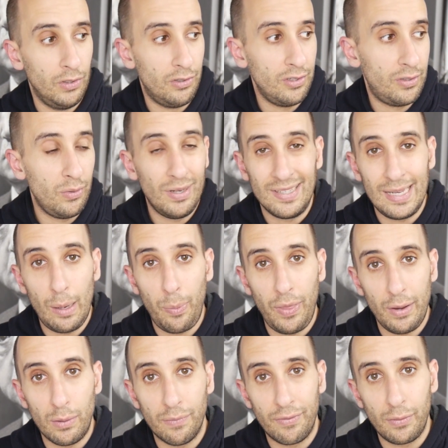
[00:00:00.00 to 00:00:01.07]
You're just doing the same
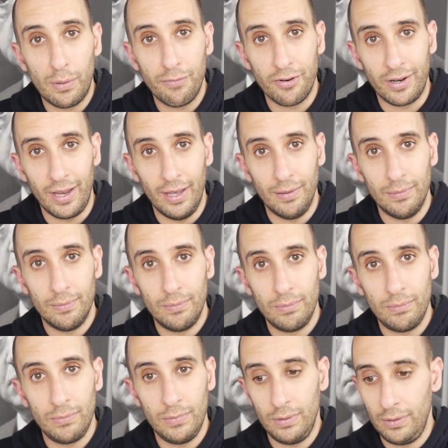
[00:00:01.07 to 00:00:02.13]
thing over and over again.
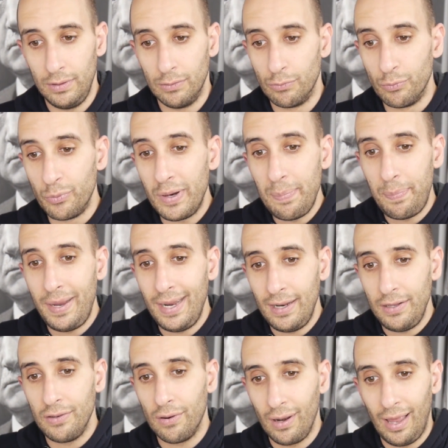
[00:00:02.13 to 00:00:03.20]
You're
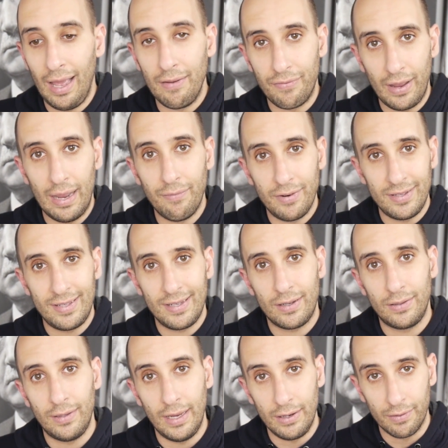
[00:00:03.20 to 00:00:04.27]
repeating your life every
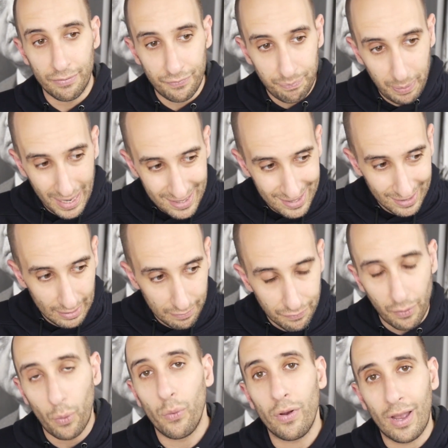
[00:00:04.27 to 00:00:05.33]
single day. You're basically
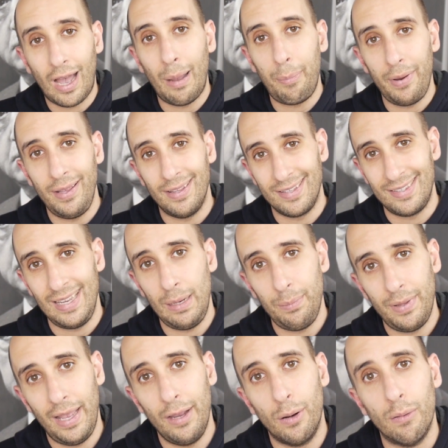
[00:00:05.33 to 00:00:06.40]
photocopying the
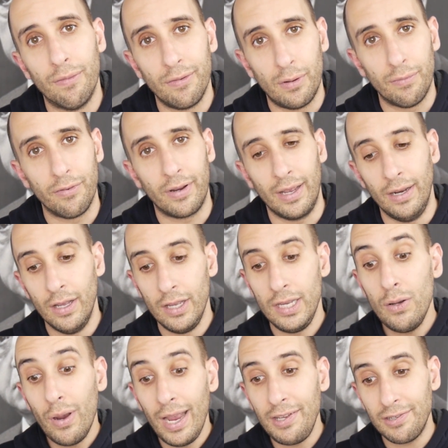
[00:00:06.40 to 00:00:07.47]
same day over and over again.
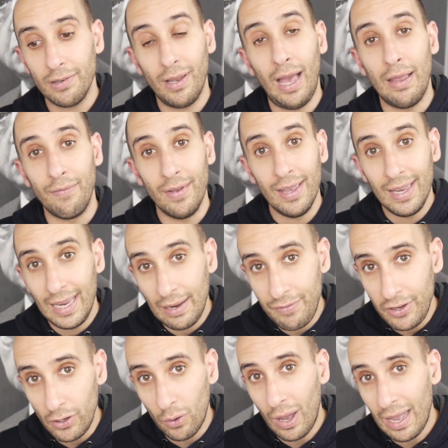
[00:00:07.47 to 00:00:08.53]
You hate your life.
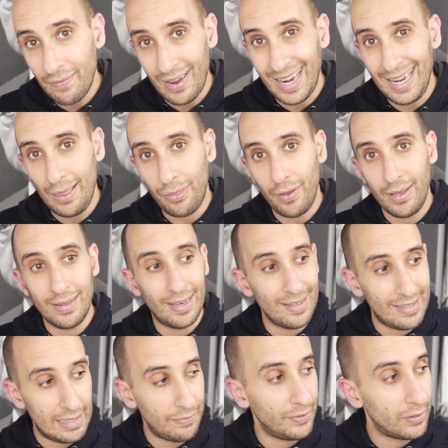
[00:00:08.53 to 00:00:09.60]
If you don't have anything that
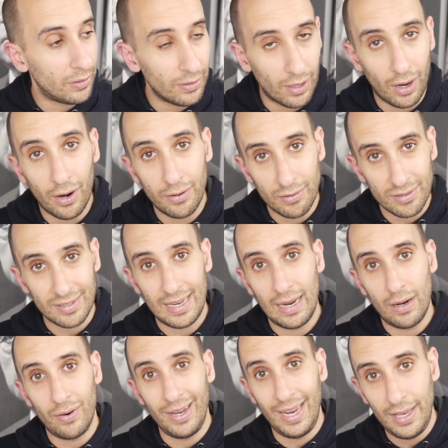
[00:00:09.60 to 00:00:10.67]
is difficult, hard, or
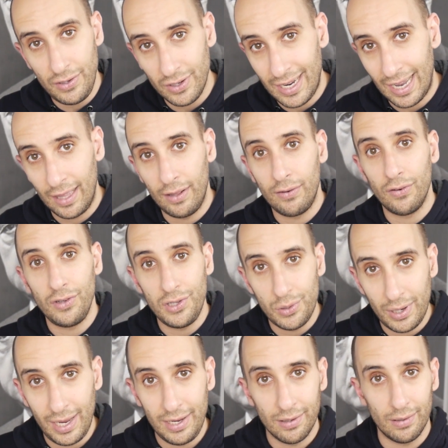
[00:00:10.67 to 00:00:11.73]
scary in your calendar,
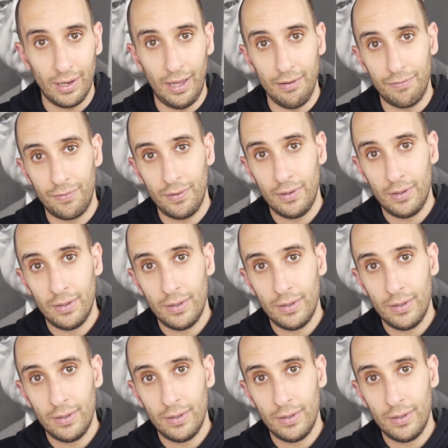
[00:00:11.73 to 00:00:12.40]
you hate your life.